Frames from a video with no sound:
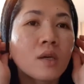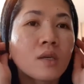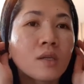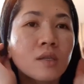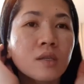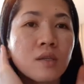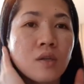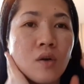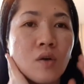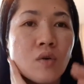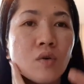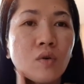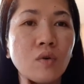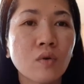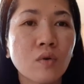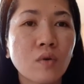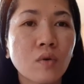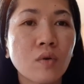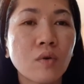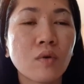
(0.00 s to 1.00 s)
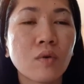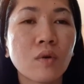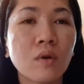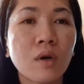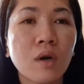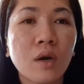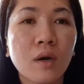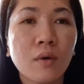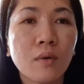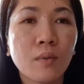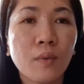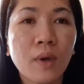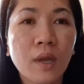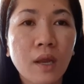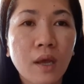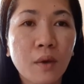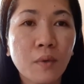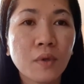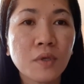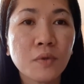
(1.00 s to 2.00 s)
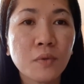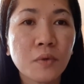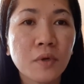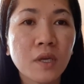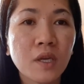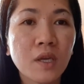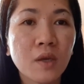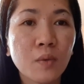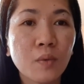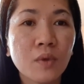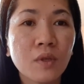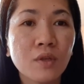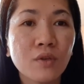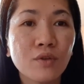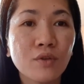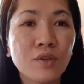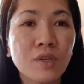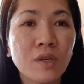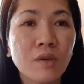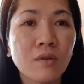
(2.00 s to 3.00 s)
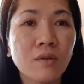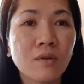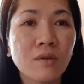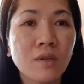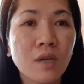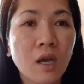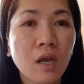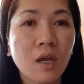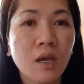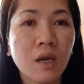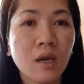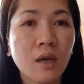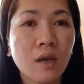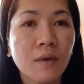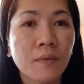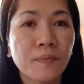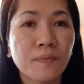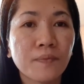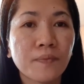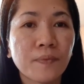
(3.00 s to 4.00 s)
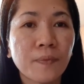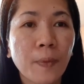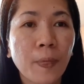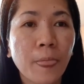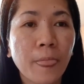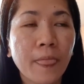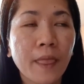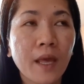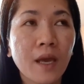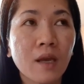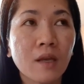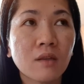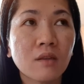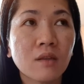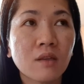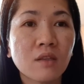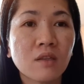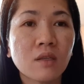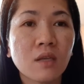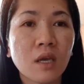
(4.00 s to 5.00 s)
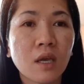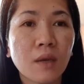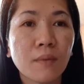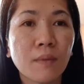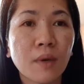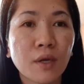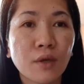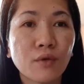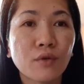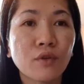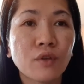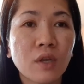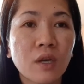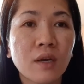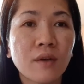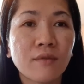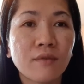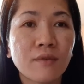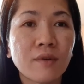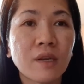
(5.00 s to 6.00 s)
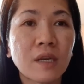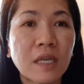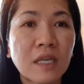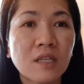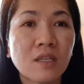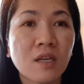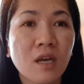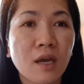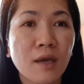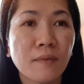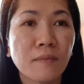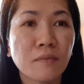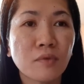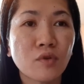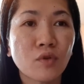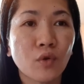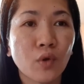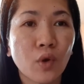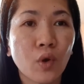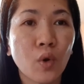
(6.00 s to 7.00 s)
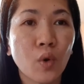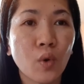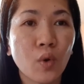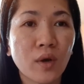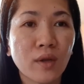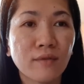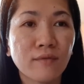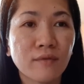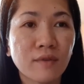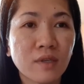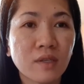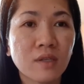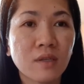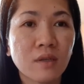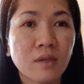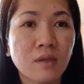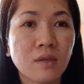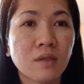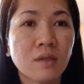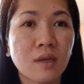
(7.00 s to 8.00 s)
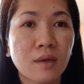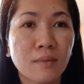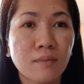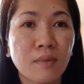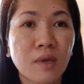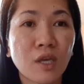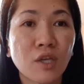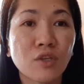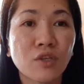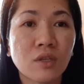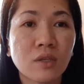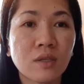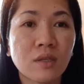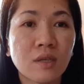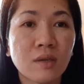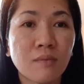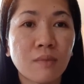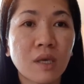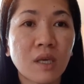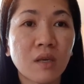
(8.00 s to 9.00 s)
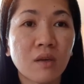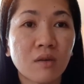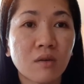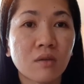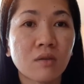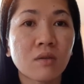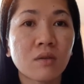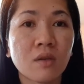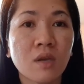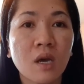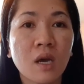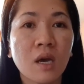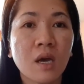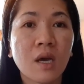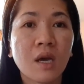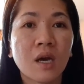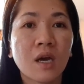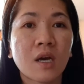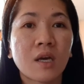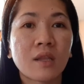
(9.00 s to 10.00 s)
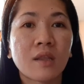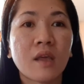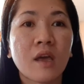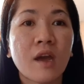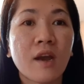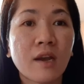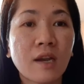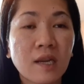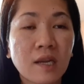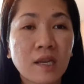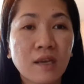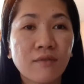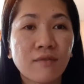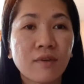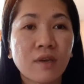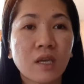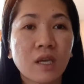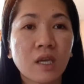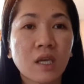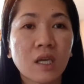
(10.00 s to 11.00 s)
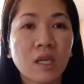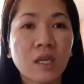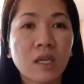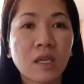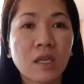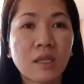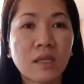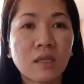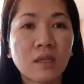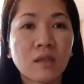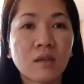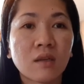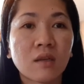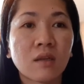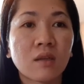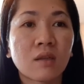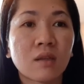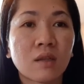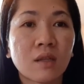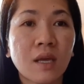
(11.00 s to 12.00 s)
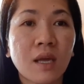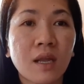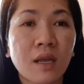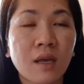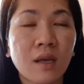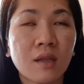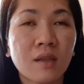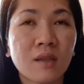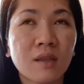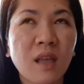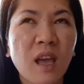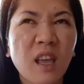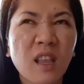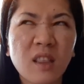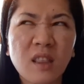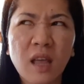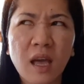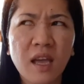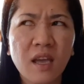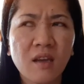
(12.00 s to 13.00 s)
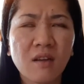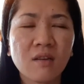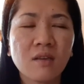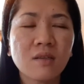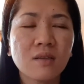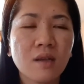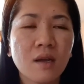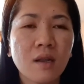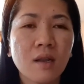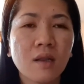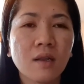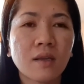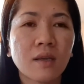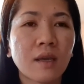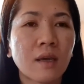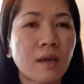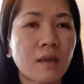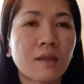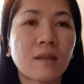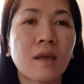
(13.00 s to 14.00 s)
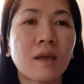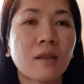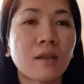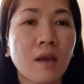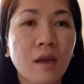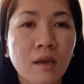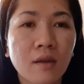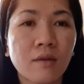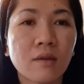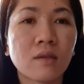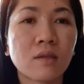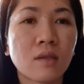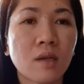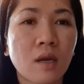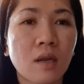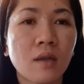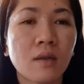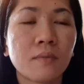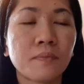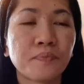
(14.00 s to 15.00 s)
So while I was working with Tony Gonzaga, at the time I don't have really time to go and visit some agency because they are living in Rizal? Yeah, Rizal.